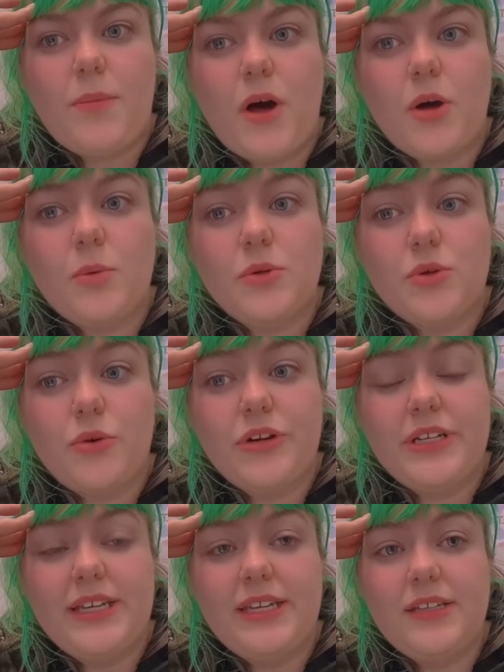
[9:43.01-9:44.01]
park was
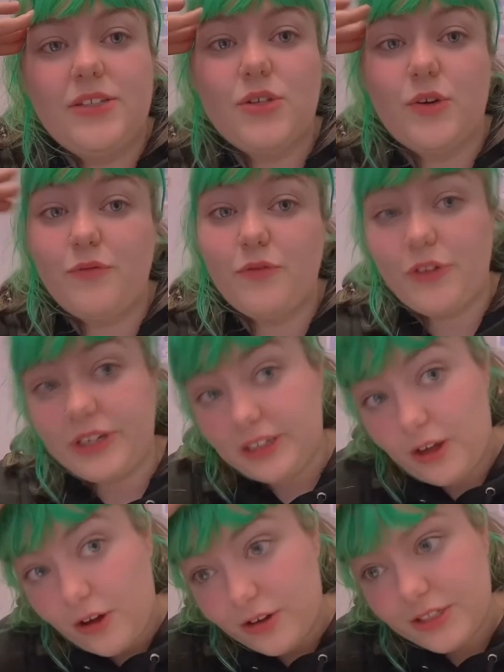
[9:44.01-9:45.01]
already sort of
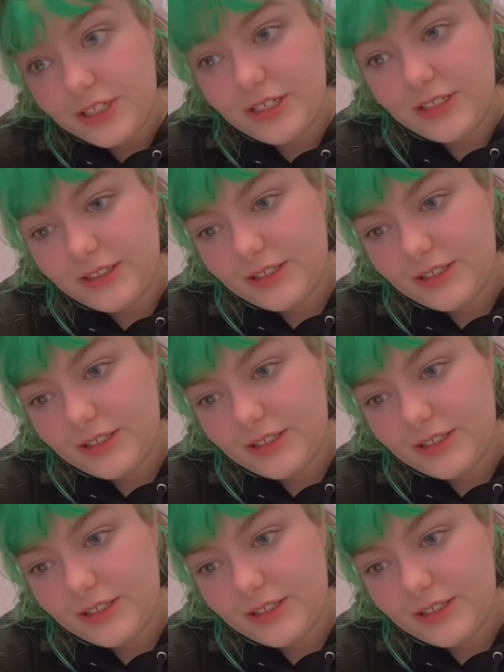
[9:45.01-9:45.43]
gridlocked.